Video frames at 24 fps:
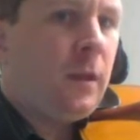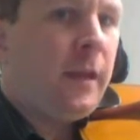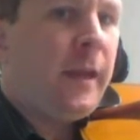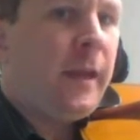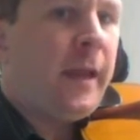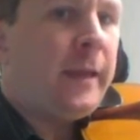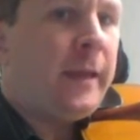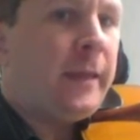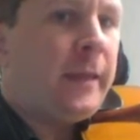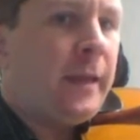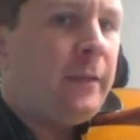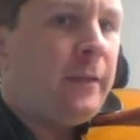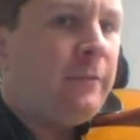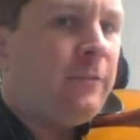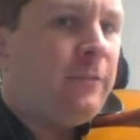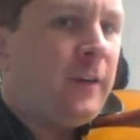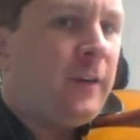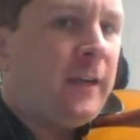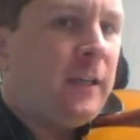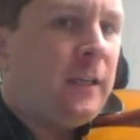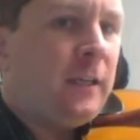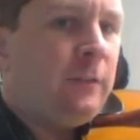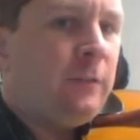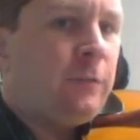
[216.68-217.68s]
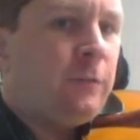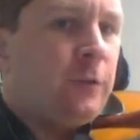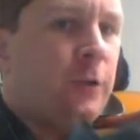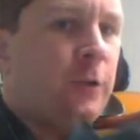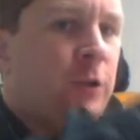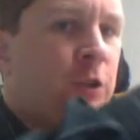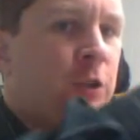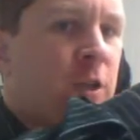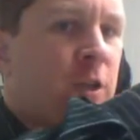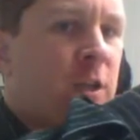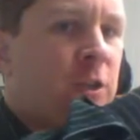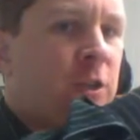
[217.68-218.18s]
And then finally for the
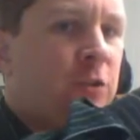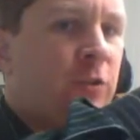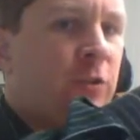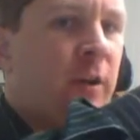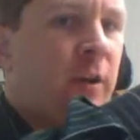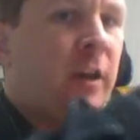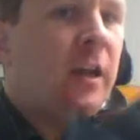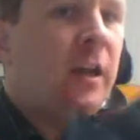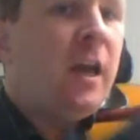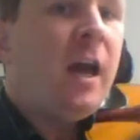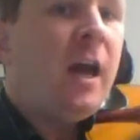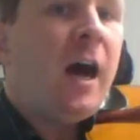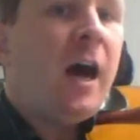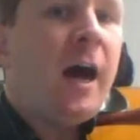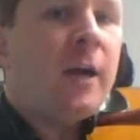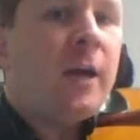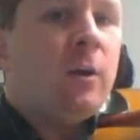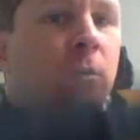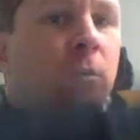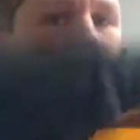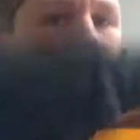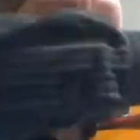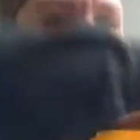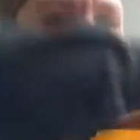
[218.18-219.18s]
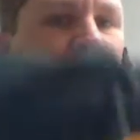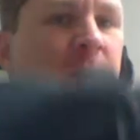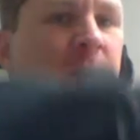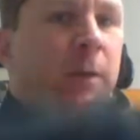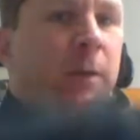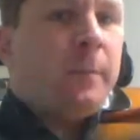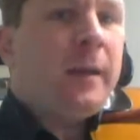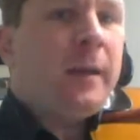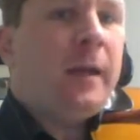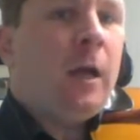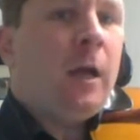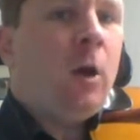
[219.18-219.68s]
G string, I don't lift up
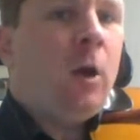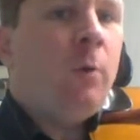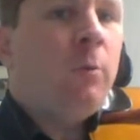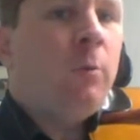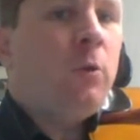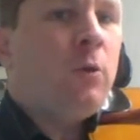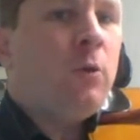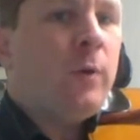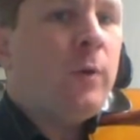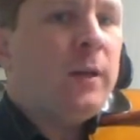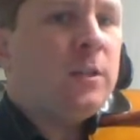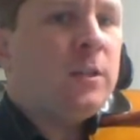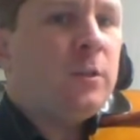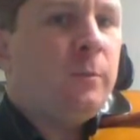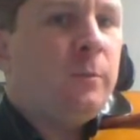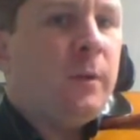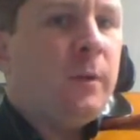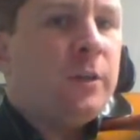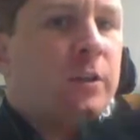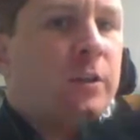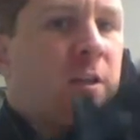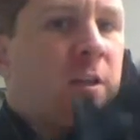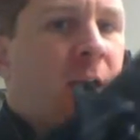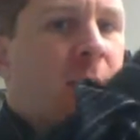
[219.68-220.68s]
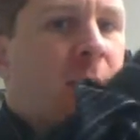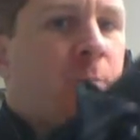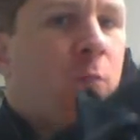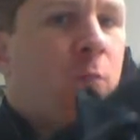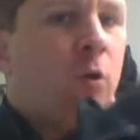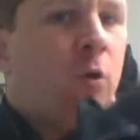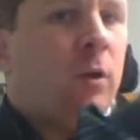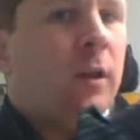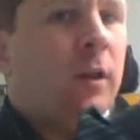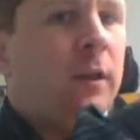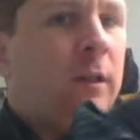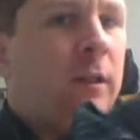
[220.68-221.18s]
my elbow quite so much. I
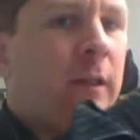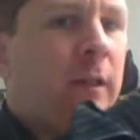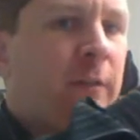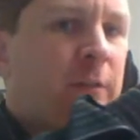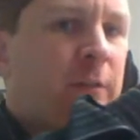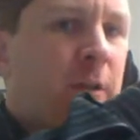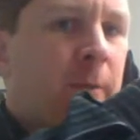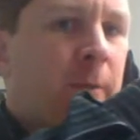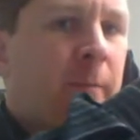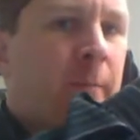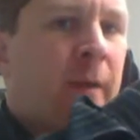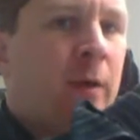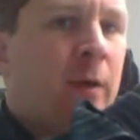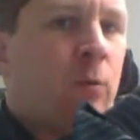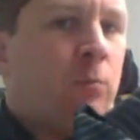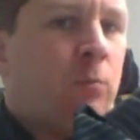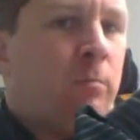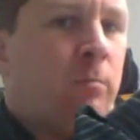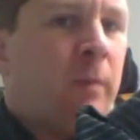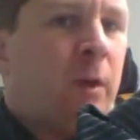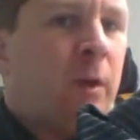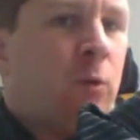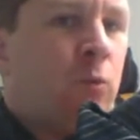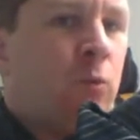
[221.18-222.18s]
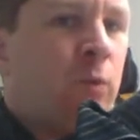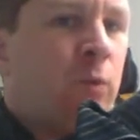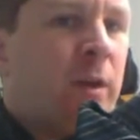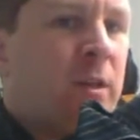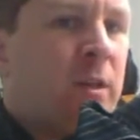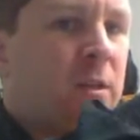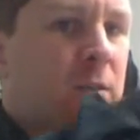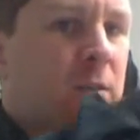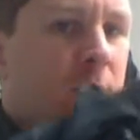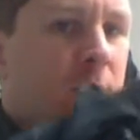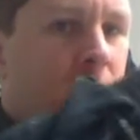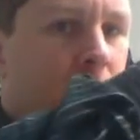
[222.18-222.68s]
more like lift up my
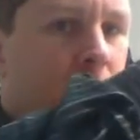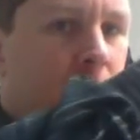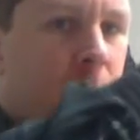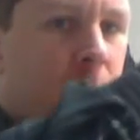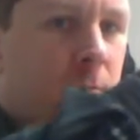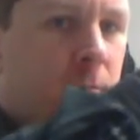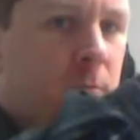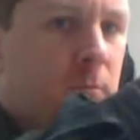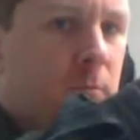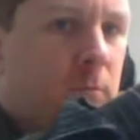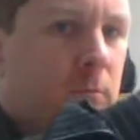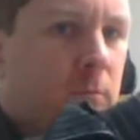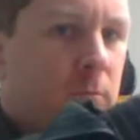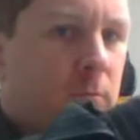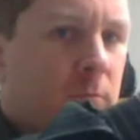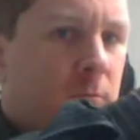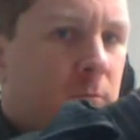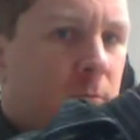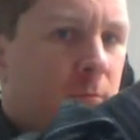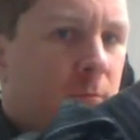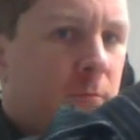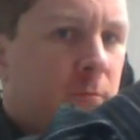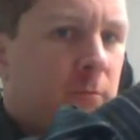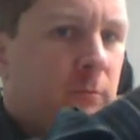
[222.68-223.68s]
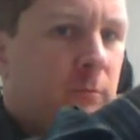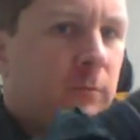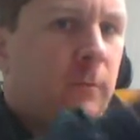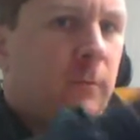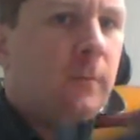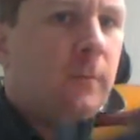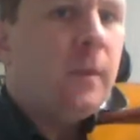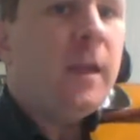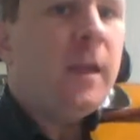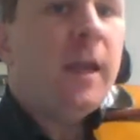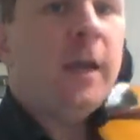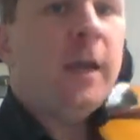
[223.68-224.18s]
wrist.
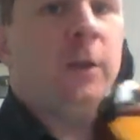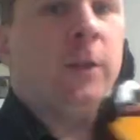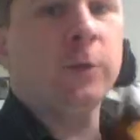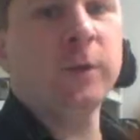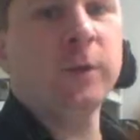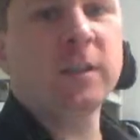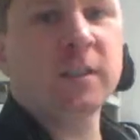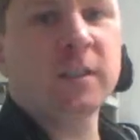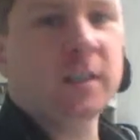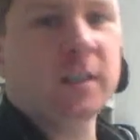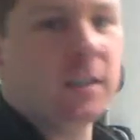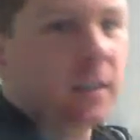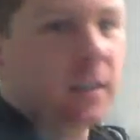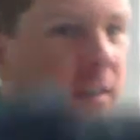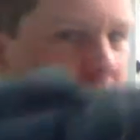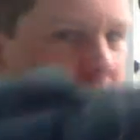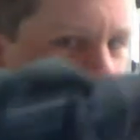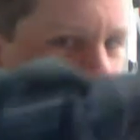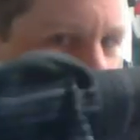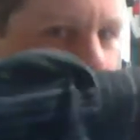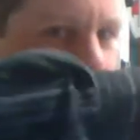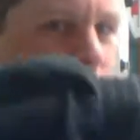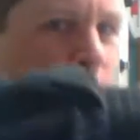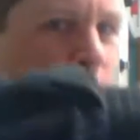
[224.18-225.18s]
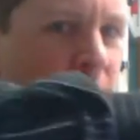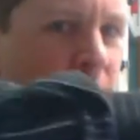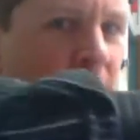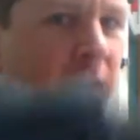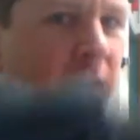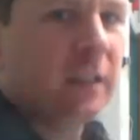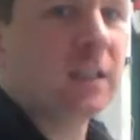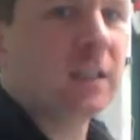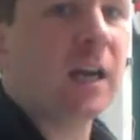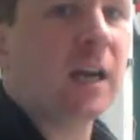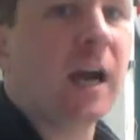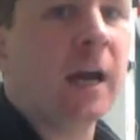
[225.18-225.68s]
And the reason is because it gets
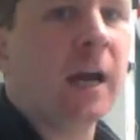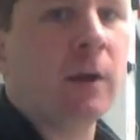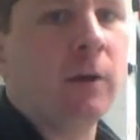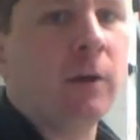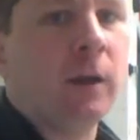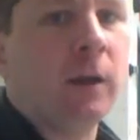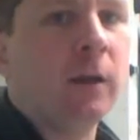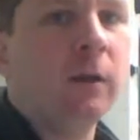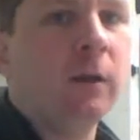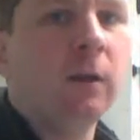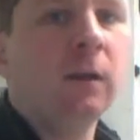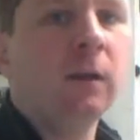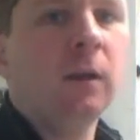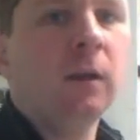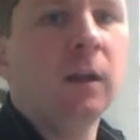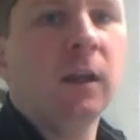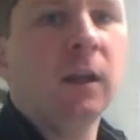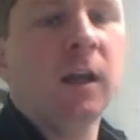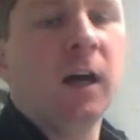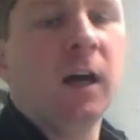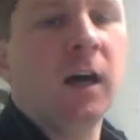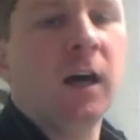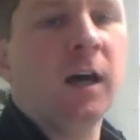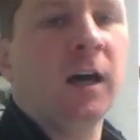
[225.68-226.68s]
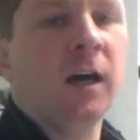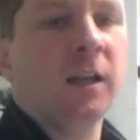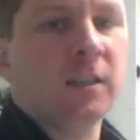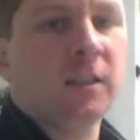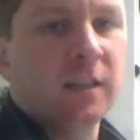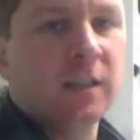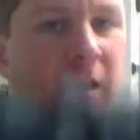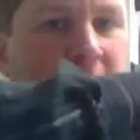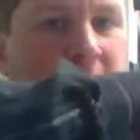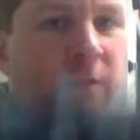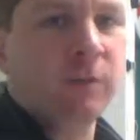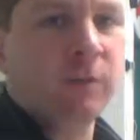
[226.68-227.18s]
really tiring to
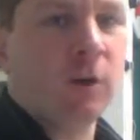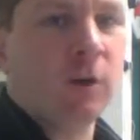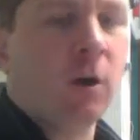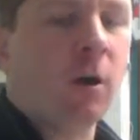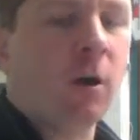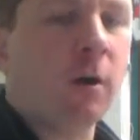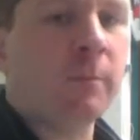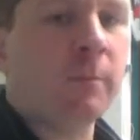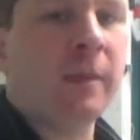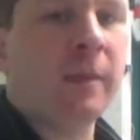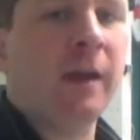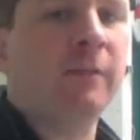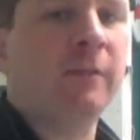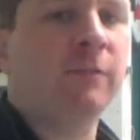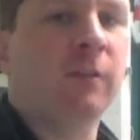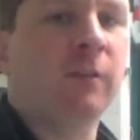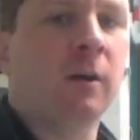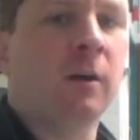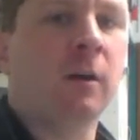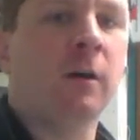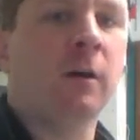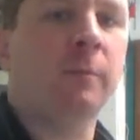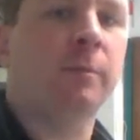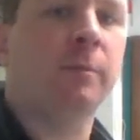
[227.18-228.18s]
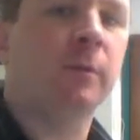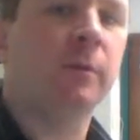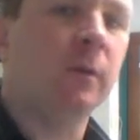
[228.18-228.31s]
have your arm that far up.